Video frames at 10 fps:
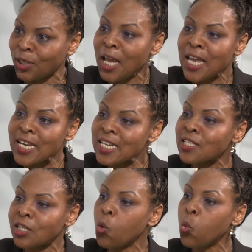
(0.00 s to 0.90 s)
Okay. It
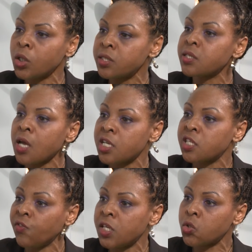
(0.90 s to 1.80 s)
isn't a
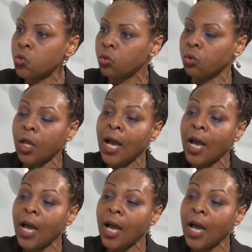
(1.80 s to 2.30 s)
one-size-fits-all. Okay.